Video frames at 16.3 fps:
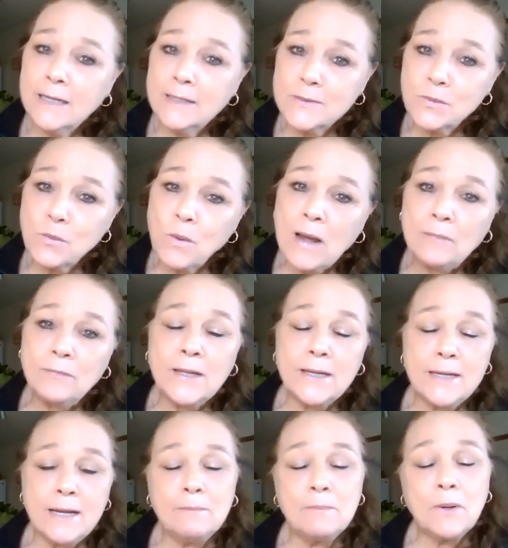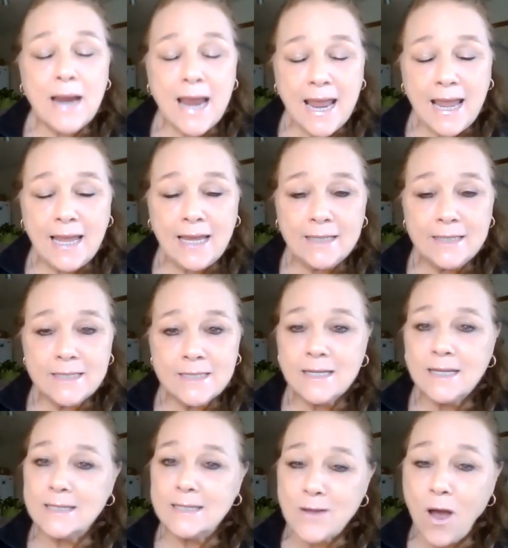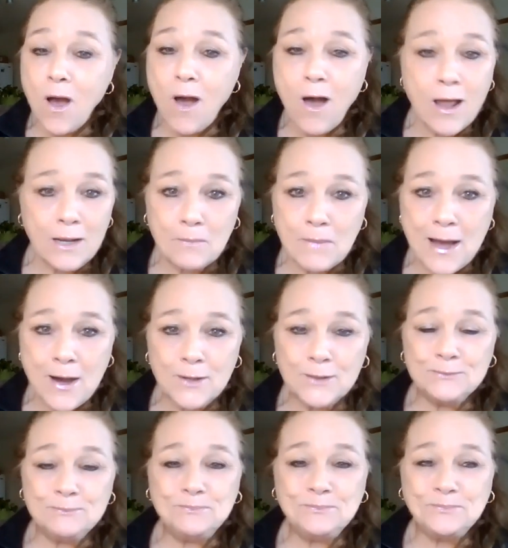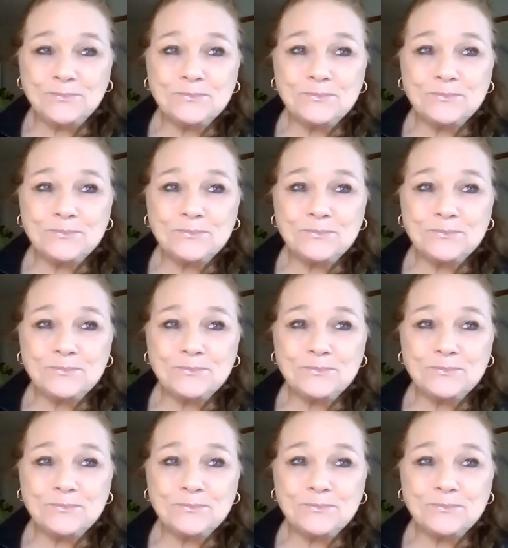is what the number 8 is all about.